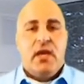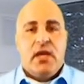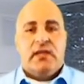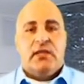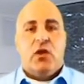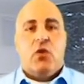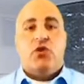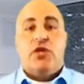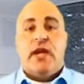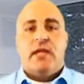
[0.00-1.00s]
is
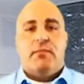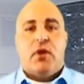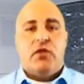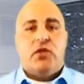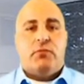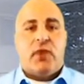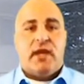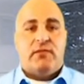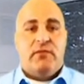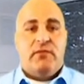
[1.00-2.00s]
negotiating the purchase
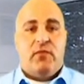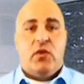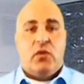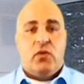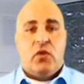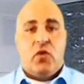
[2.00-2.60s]
price of a foreclosed